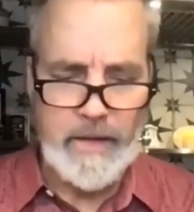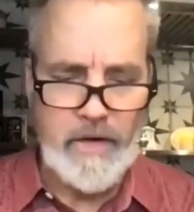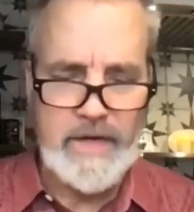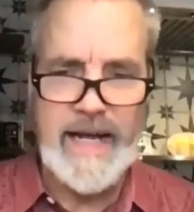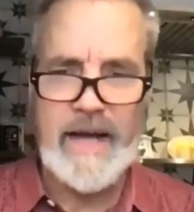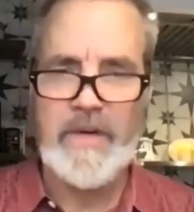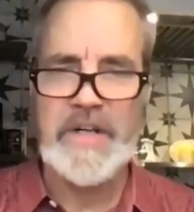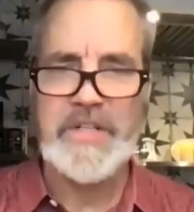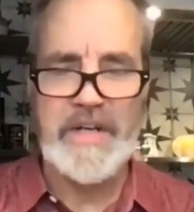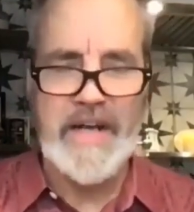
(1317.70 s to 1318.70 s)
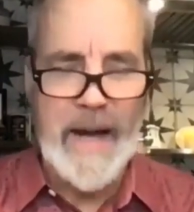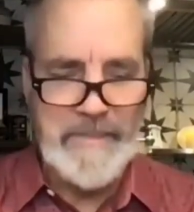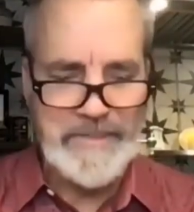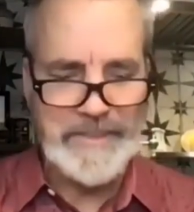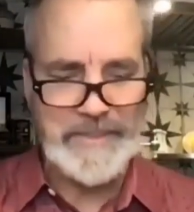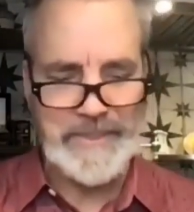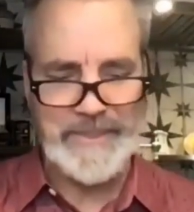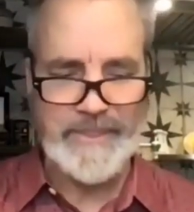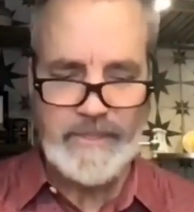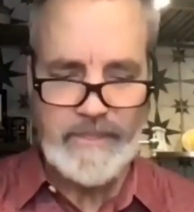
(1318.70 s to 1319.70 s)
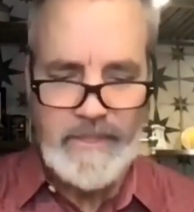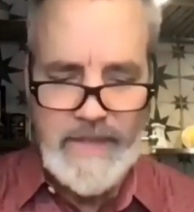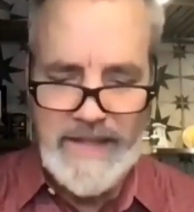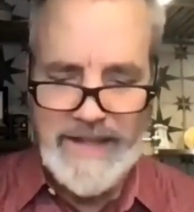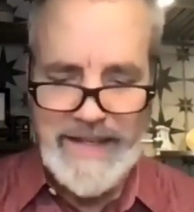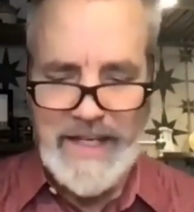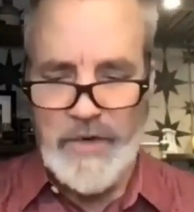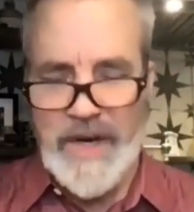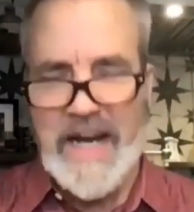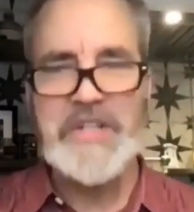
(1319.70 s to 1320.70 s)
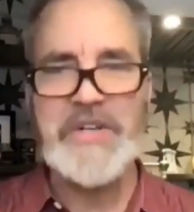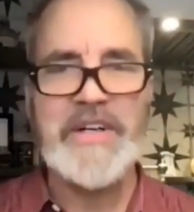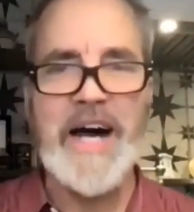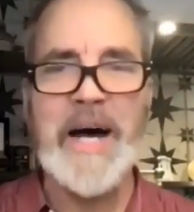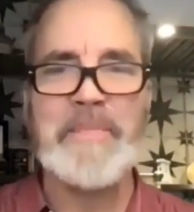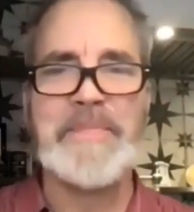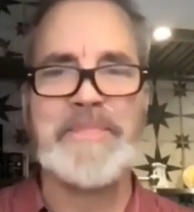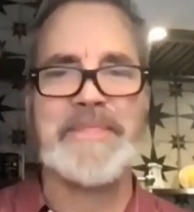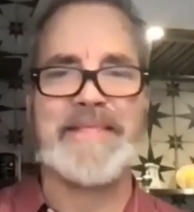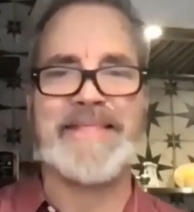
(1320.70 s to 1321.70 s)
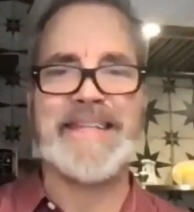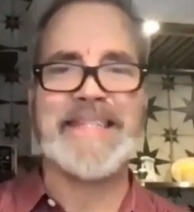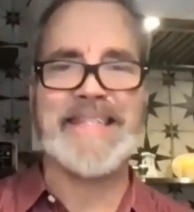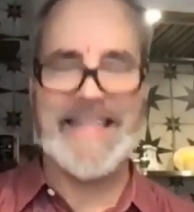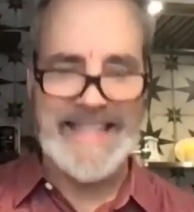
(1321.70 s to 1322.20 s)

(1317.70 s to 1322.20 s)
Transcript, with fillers: Okay, raise your cup. Raise your cup. This is